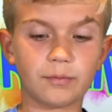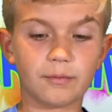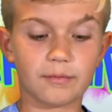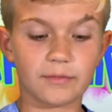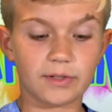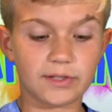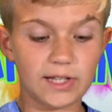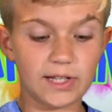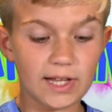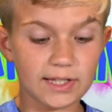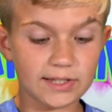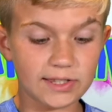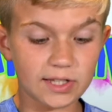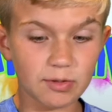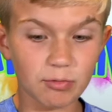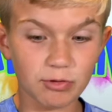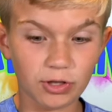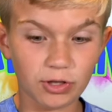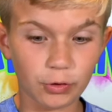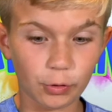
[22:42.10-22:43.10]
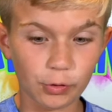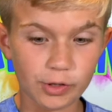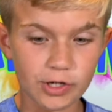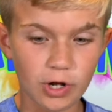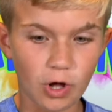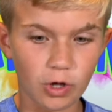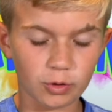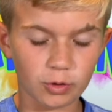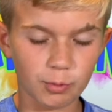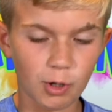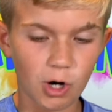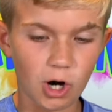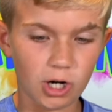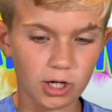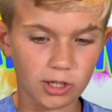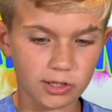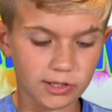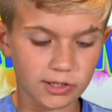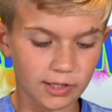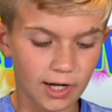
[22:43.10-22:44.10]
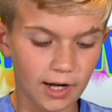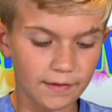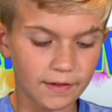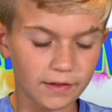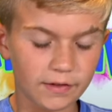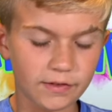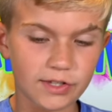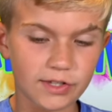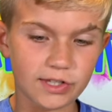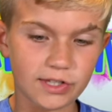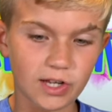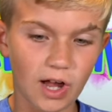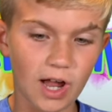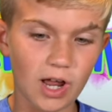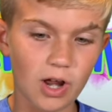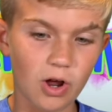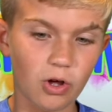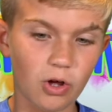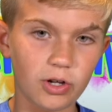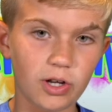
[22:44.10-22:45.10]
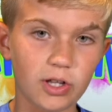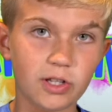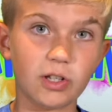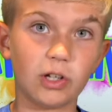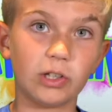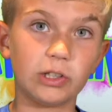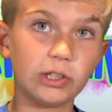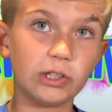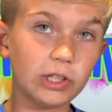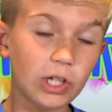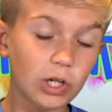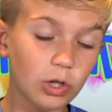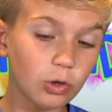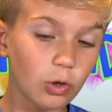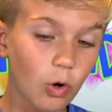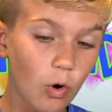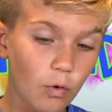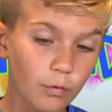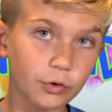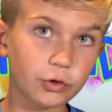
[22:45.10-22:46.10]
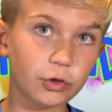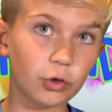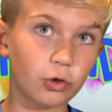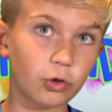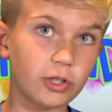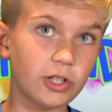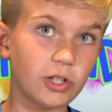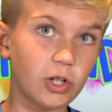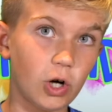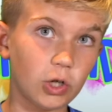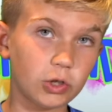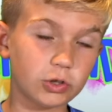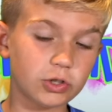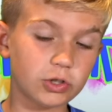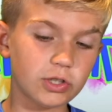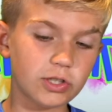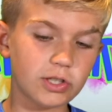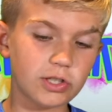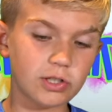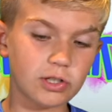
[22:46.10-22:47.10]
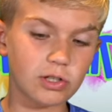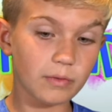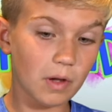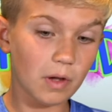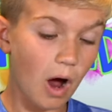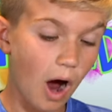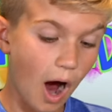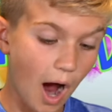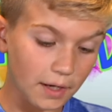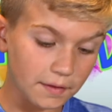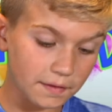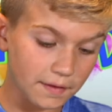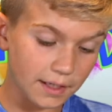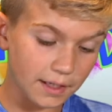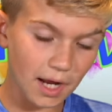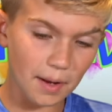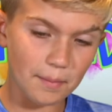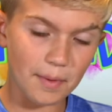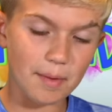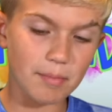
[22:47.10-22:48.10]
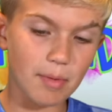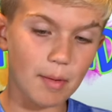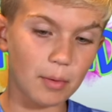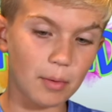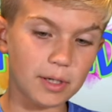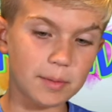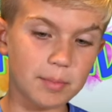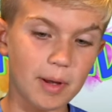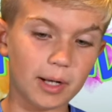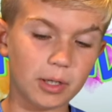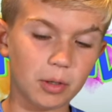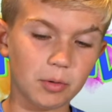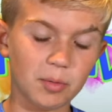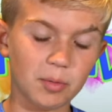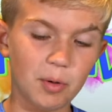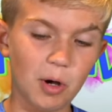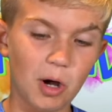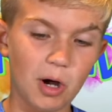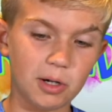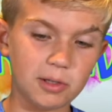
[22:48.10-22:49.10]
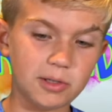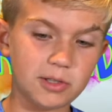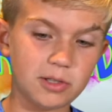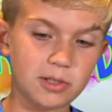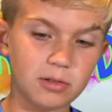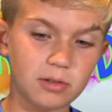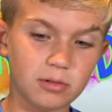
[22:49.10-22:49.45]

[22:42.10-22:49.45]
since this was a $30 box, and I think this Zion is a little over $30, I think I made my money back on the box.